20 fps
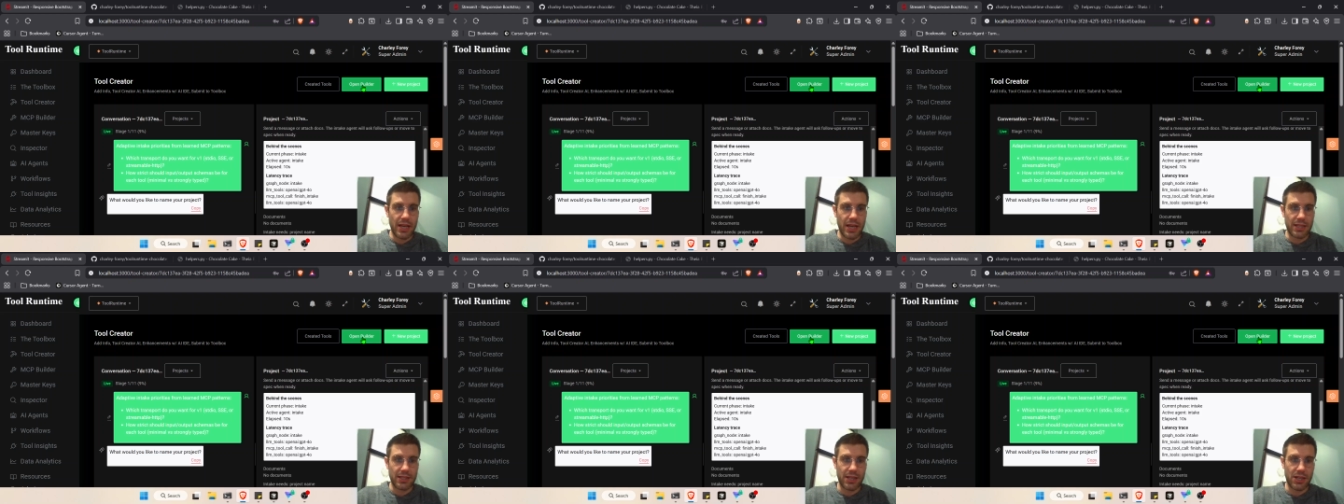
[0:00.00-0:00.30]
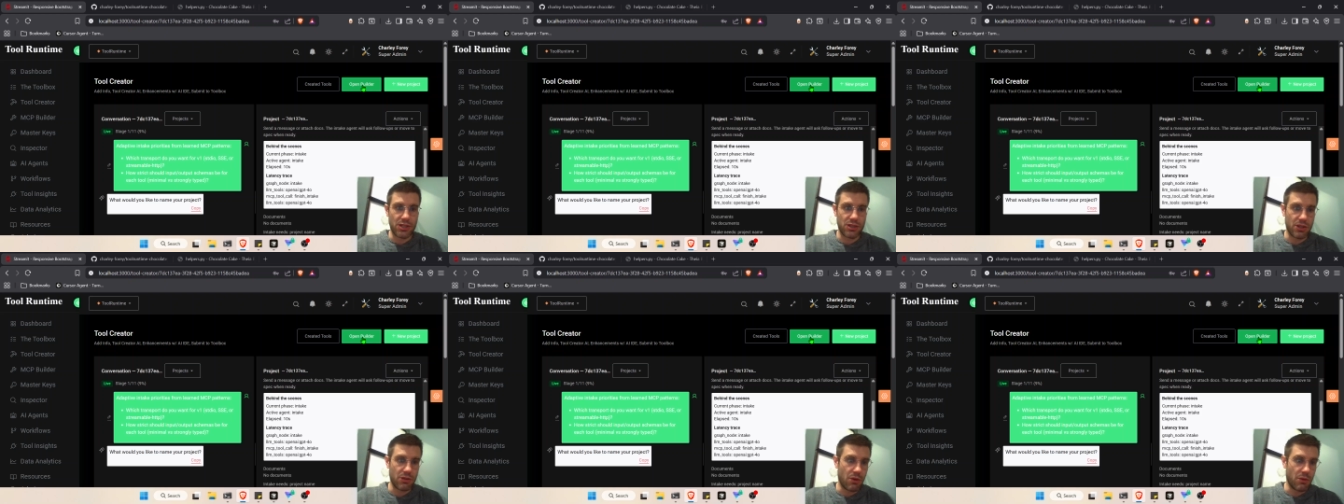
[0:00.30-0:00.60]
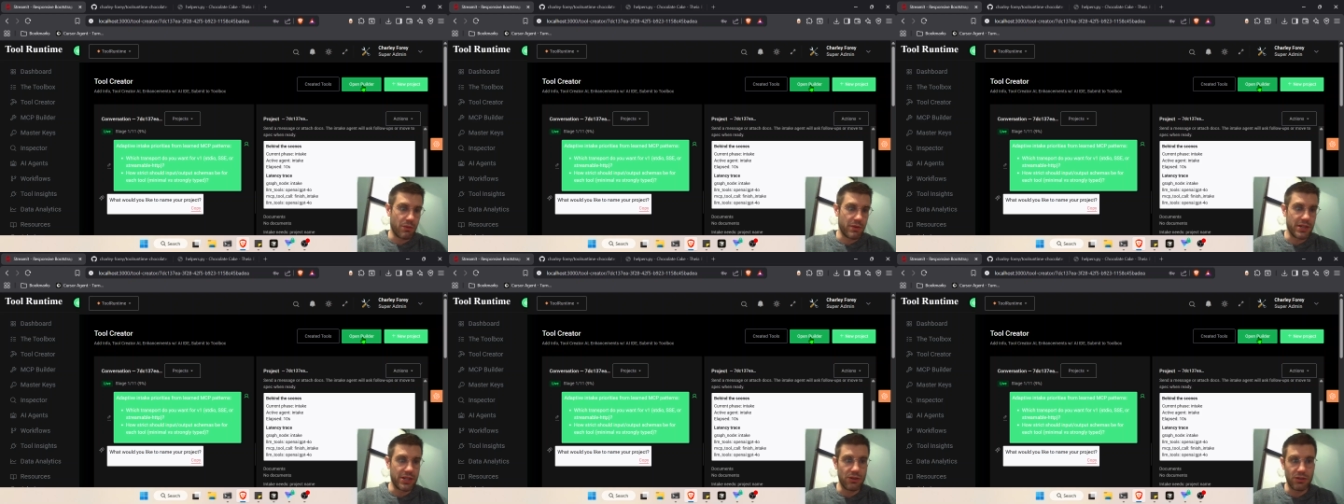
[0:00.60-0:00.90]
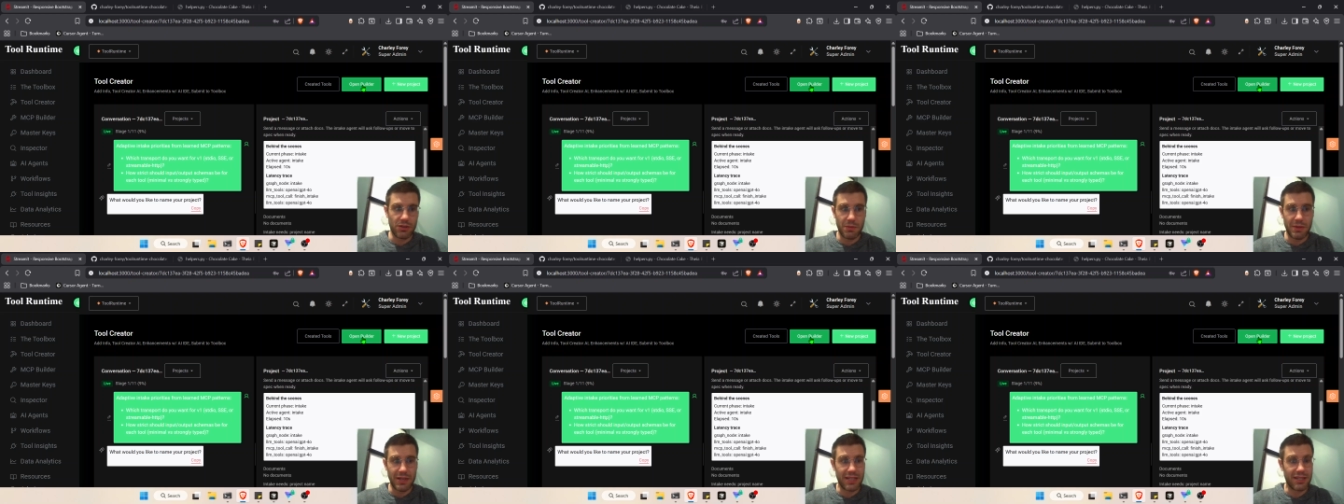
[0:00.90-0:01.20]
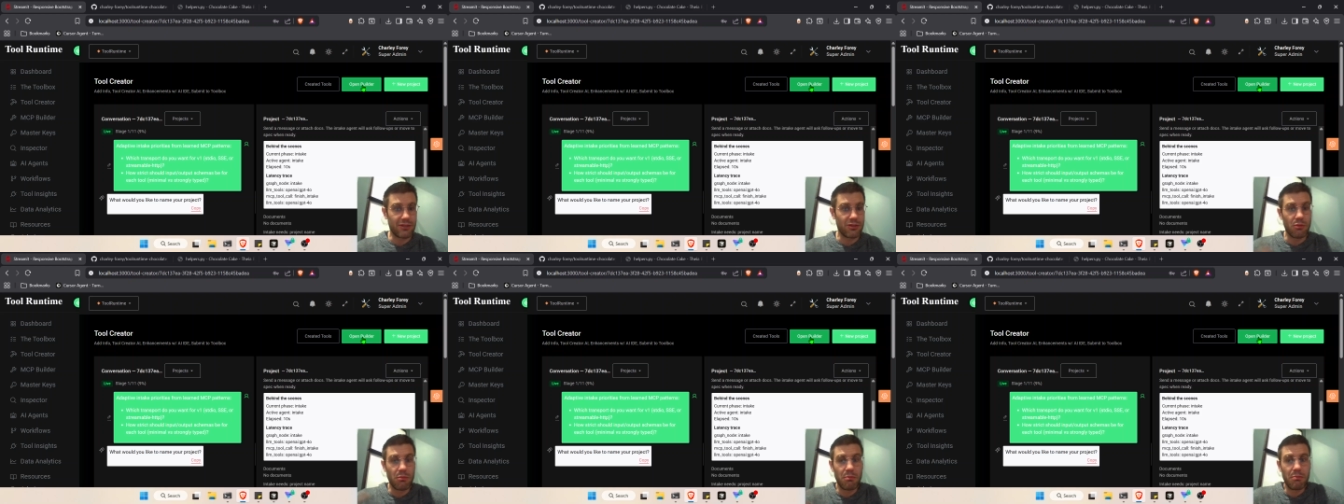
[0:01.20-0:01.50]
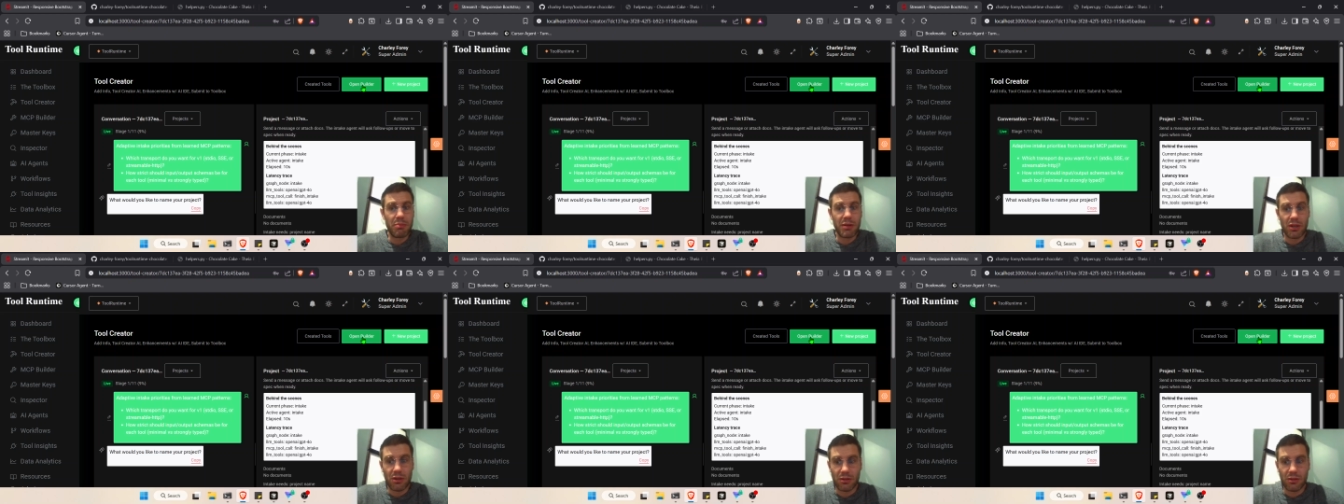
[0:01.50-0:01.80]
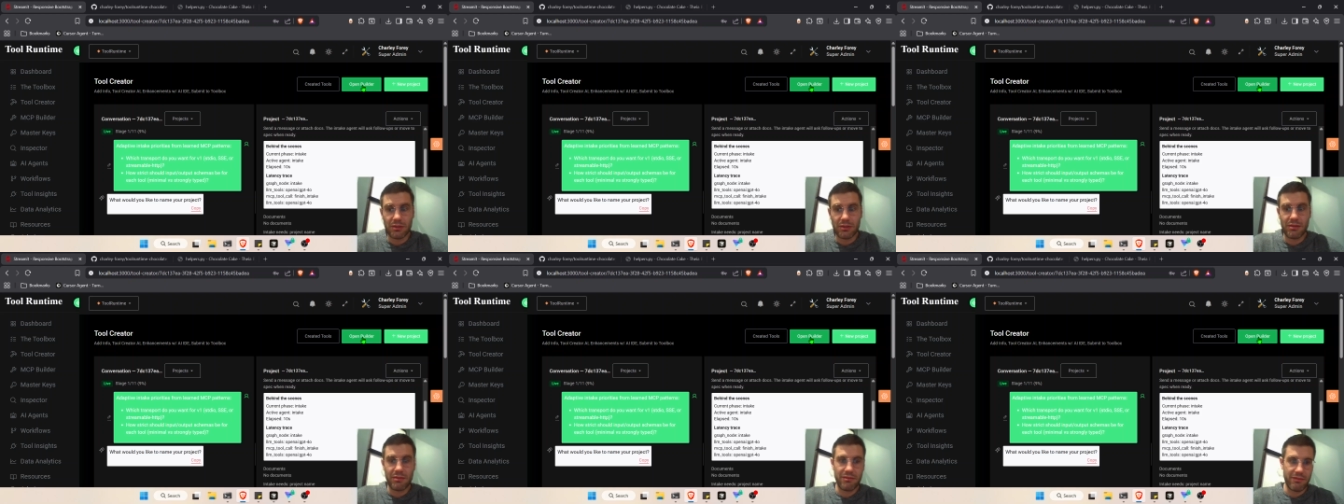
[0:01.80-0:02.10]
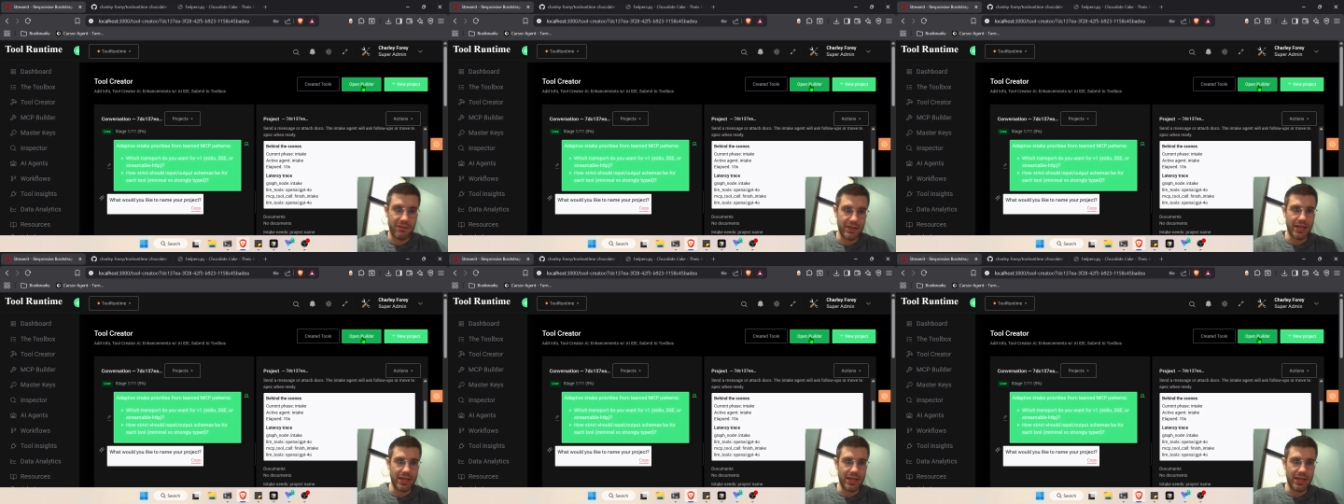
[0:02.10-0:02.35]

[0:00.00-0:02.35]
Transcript: Essentially what we do is we need to build the